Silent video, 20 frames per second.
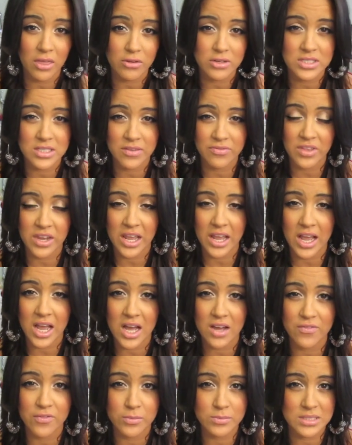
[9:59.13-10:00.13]
other stuff that I
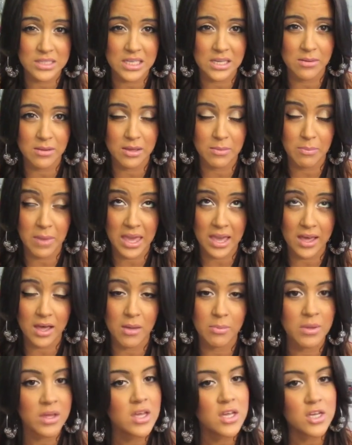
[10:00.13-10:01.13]
got from Sleek
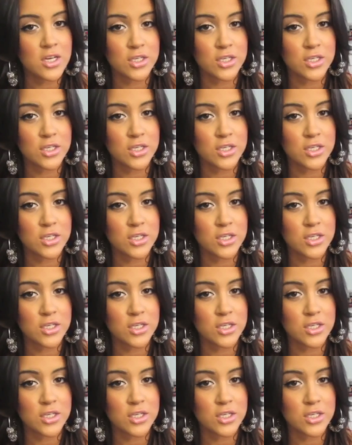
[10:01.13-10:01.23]
Makeup,